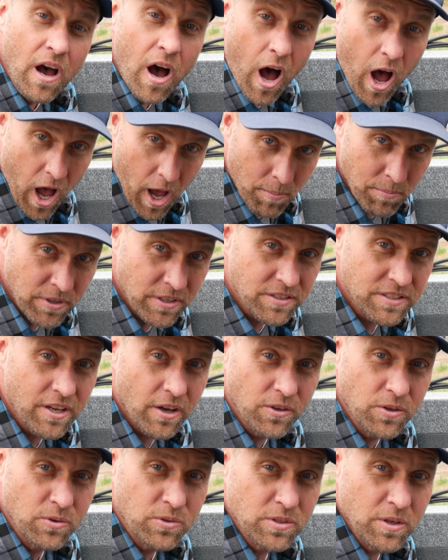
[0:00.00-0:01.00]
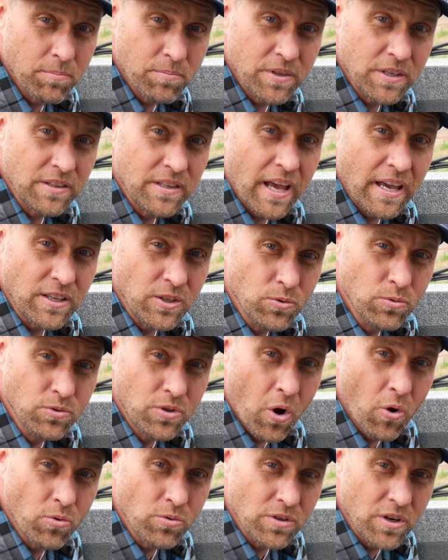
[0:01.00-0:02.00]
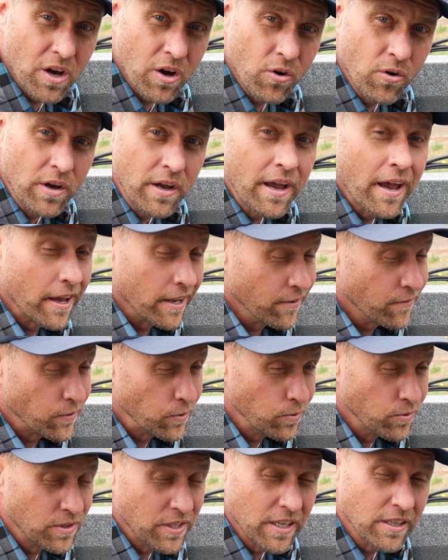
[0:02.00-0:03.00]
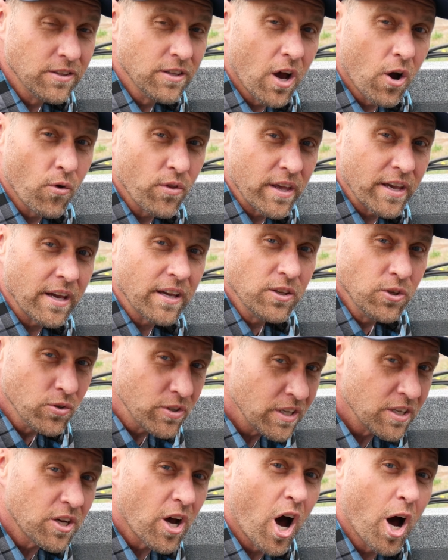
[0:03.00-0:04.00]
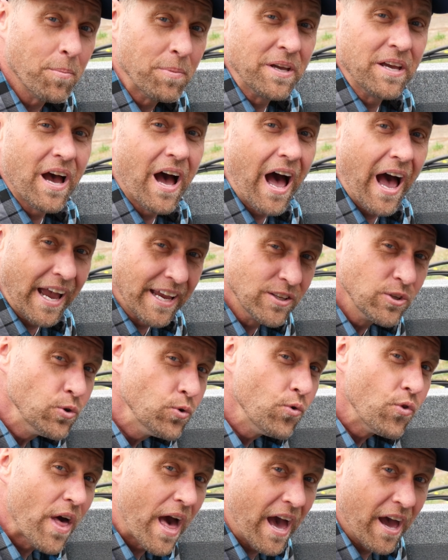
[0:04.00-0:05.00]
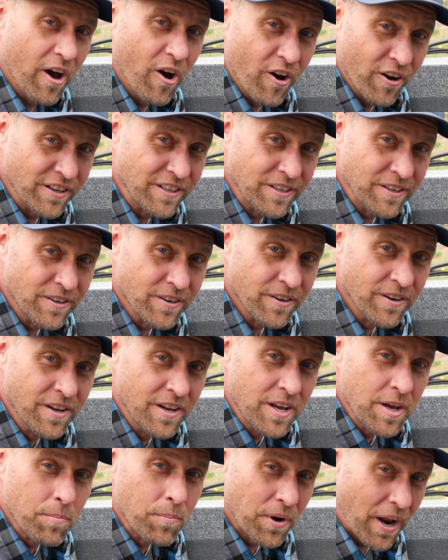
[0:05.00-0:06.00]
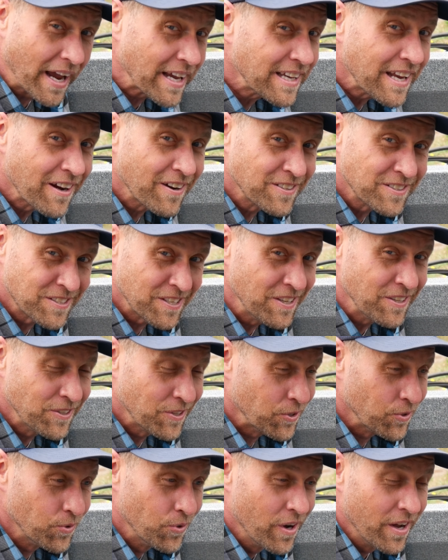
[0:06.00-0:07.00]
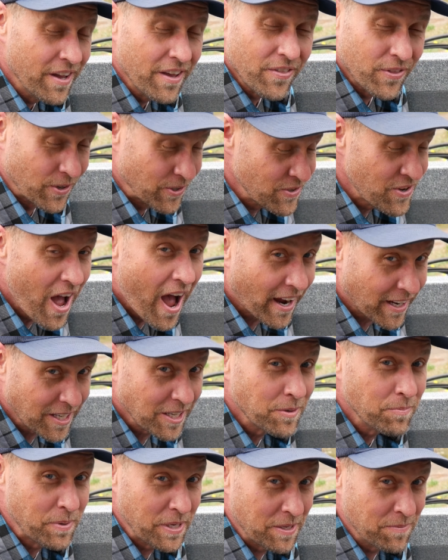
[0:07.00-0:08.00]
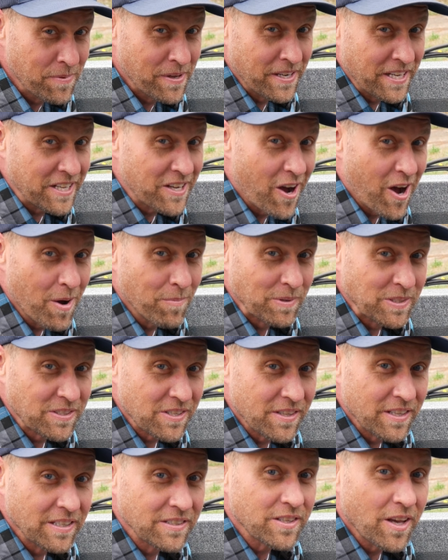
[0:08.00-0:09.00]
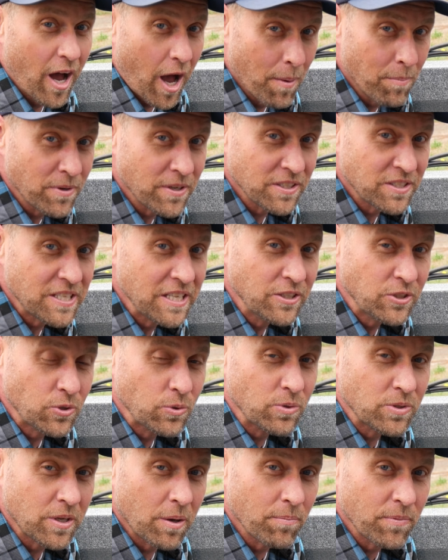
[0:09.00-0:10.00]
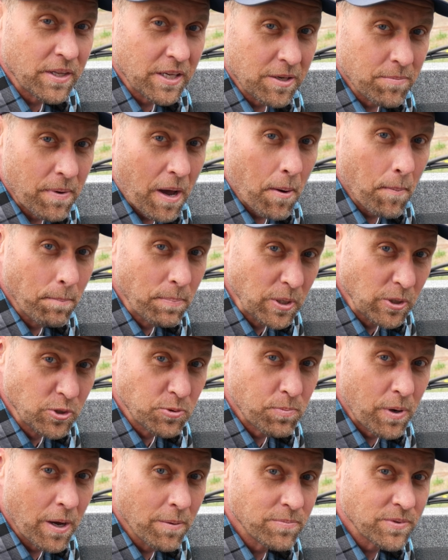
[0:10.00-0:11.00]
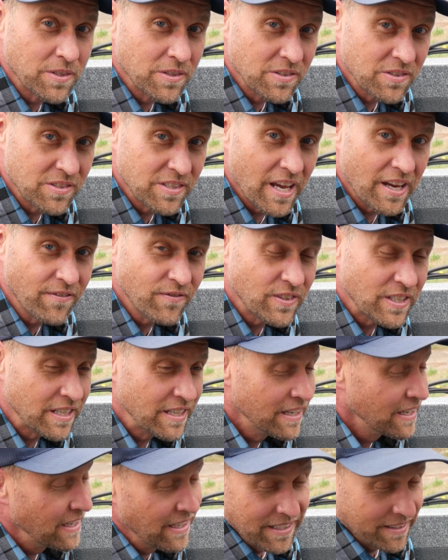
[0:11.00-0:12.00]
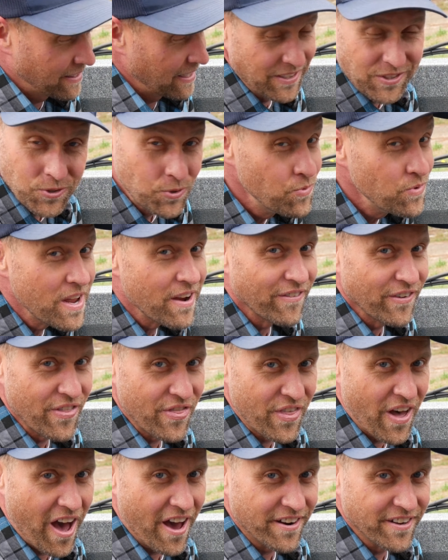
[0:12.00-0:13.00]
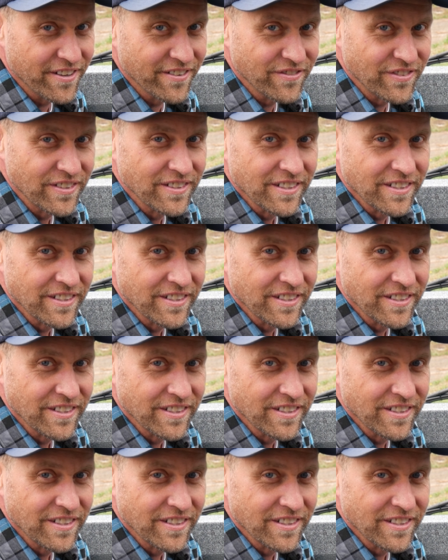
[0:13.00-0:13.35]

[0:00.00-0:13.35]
I'm gonna tell you something that you don't know. And if you did know that, you can comment, I knew that on here. But I guarantee you, there are not gonna be many comments of this. I'm gonna teach you something about bilge pumps and safety that you never thought of.